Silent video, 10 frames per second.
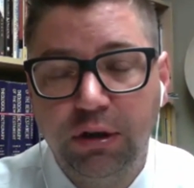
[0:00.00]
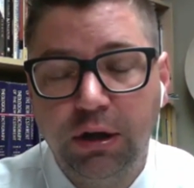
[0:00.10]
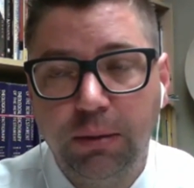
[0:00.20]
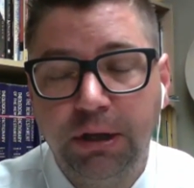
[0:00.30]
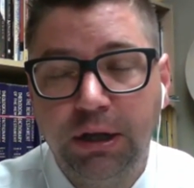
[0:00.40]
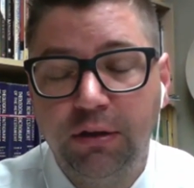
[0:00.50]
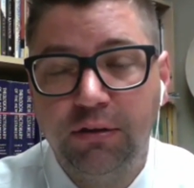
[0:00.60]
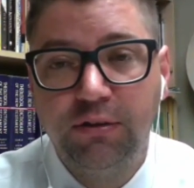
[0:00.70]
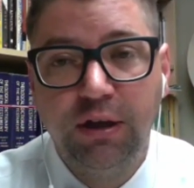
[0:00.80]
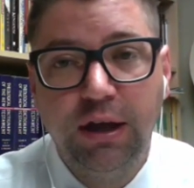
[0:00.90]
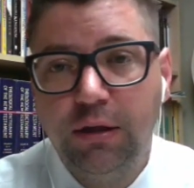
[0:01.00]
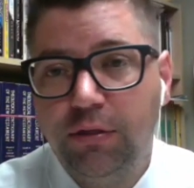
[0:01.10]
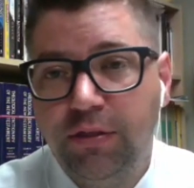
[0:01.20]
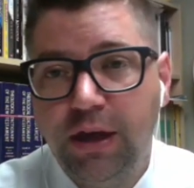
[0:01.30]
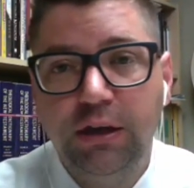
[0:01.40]
because
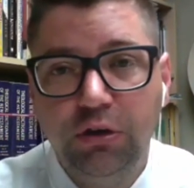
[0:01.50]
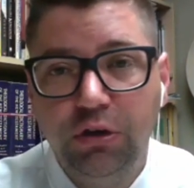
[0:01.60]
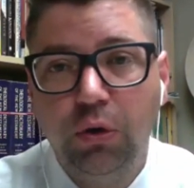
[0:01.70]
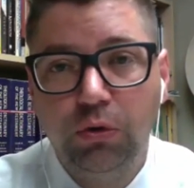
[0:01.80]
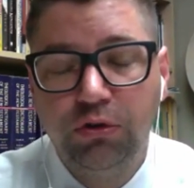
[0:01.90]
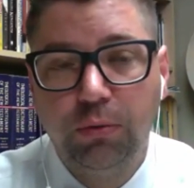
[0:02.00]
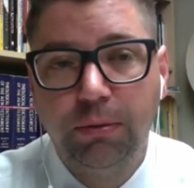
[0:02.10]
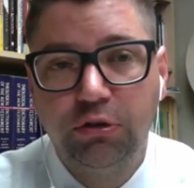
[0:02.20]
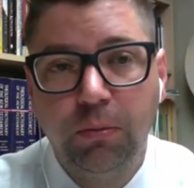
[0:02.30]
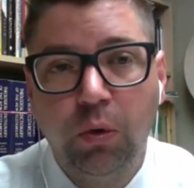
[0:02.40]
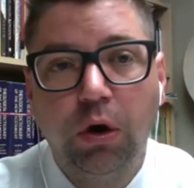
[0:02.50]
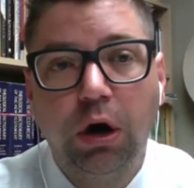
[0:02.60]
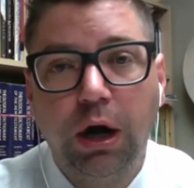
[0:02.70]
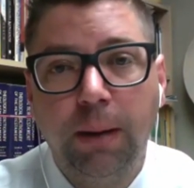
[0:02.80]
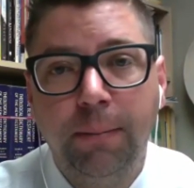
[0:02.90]
they know so much
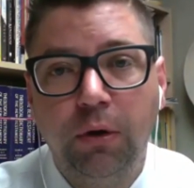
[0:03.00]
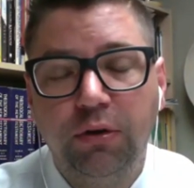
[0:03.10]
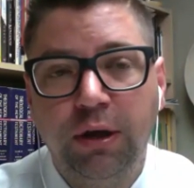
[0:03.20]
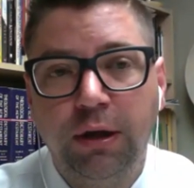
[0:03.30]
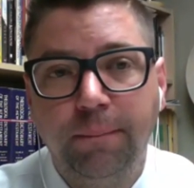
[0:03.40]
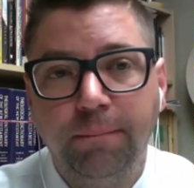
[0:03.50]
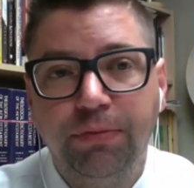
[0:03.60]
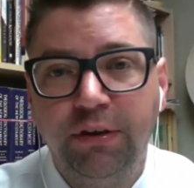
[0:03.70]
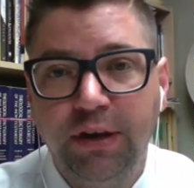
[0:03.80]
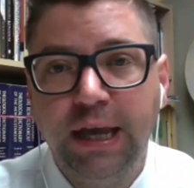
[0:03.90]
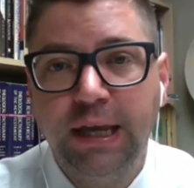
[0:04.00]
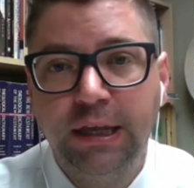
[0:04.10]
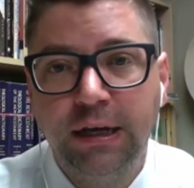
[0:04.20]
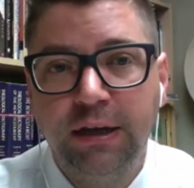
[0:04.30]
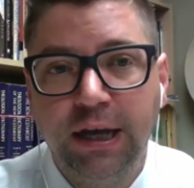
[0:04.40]
more about the day
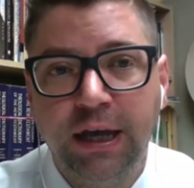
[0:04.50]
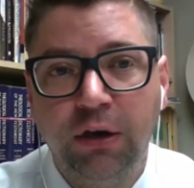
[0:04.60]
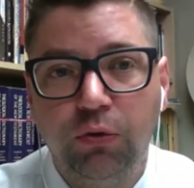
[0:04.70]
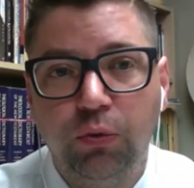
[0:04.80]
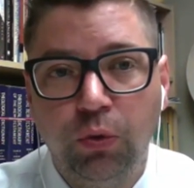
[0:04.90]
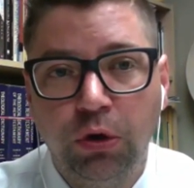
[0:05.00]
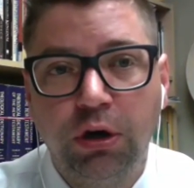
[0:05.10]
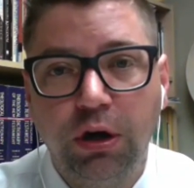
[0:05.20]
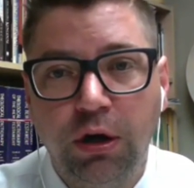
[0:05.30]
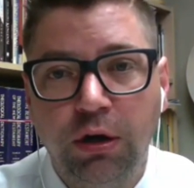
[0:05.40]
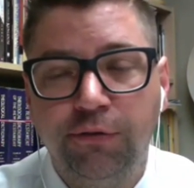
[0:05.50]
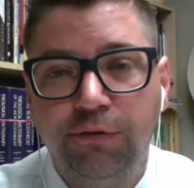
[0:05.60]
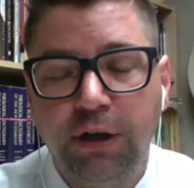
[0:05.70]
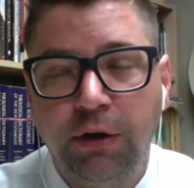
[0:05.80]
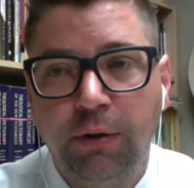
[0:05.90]
in and day out work of
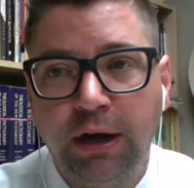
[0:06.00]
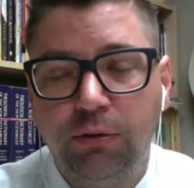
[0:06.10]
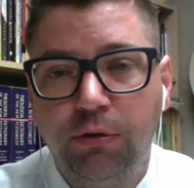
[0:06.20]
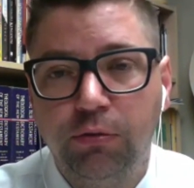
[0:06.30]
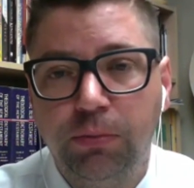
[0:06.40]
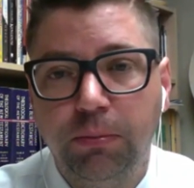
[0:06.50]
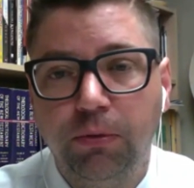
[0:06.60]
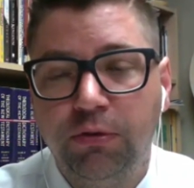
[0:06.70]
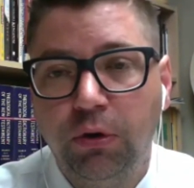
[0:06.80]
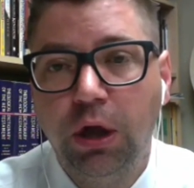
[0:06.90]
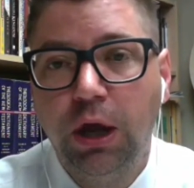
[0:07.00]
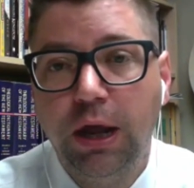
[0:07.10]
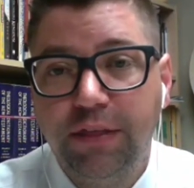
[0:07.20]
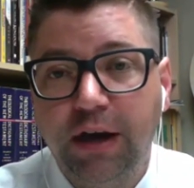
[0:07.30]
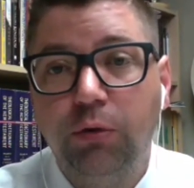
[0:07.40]
interacting with those people. So
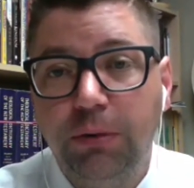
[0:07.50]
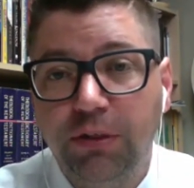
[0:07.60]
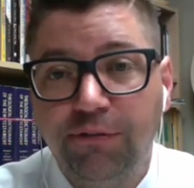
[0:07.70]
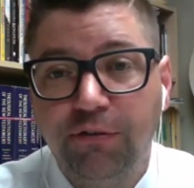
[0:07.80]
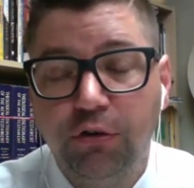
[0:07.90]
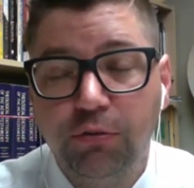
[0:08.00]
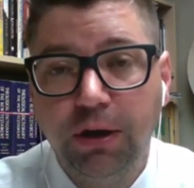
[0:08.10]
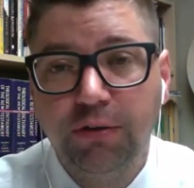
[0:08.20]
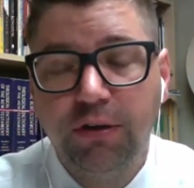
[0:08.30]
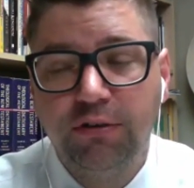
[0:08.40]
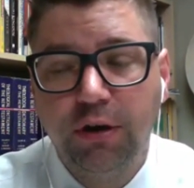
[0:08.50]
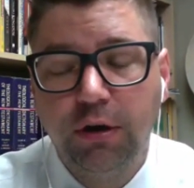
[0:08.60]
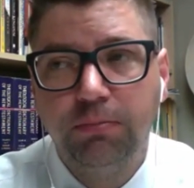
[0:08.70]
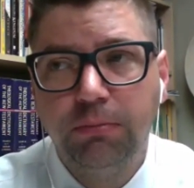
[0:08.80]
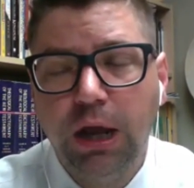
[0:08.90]
that would be the first place I
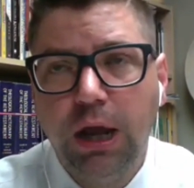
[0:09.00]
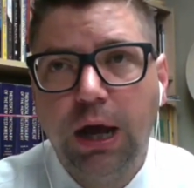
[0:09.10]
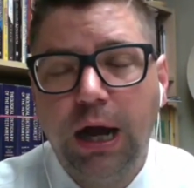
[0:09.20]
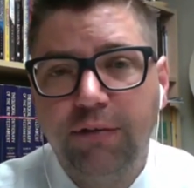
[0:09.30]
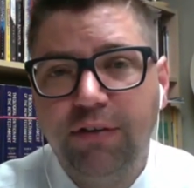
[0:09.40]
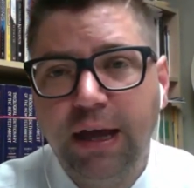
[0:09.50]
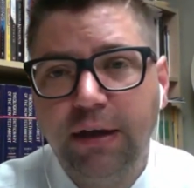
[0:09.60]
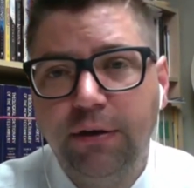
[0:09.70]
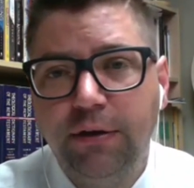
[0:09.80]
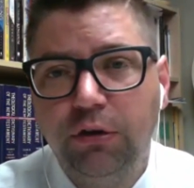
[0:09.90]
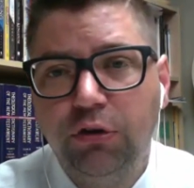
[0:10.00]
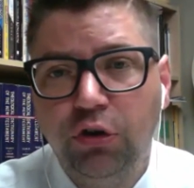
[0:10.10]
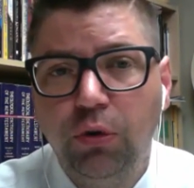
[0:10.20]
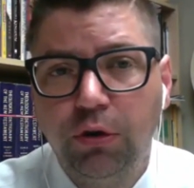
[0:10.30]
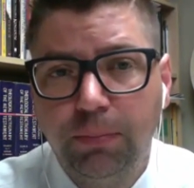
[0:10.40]
start. I've had
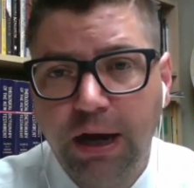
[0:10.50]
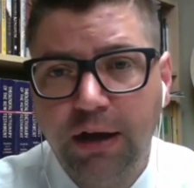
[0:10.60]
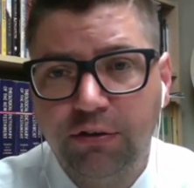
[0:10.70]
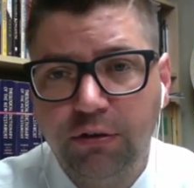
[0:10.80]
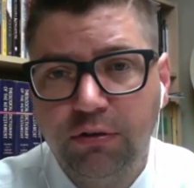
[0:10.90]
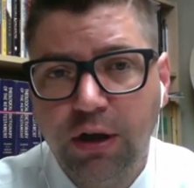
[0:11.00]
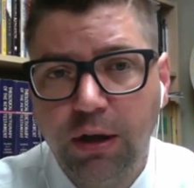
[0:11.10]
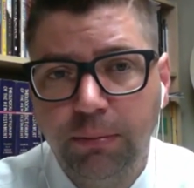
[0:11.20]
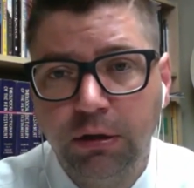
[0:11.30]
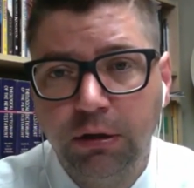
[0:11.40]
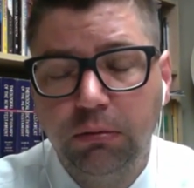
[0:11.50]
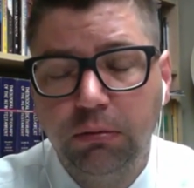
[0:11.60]
2 other pastors come in